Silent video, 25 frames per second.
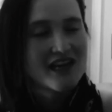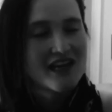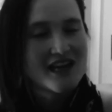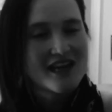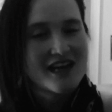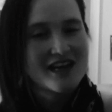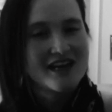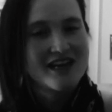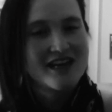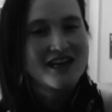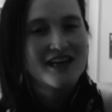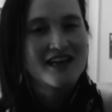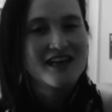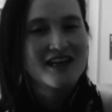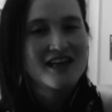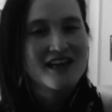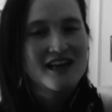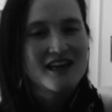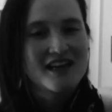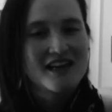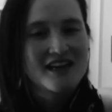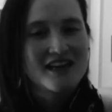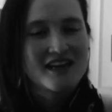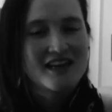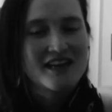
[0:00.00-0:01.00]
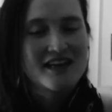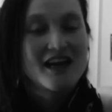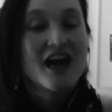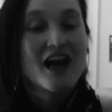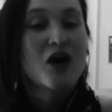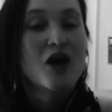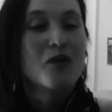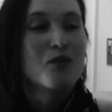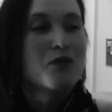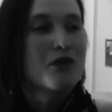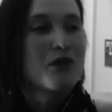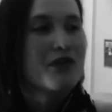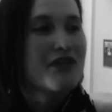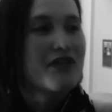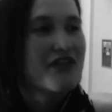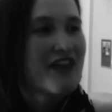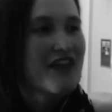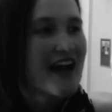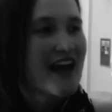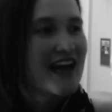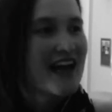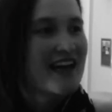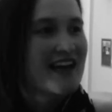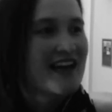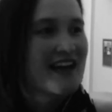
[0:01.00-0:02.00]
can help with
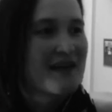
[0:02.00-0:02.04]
that.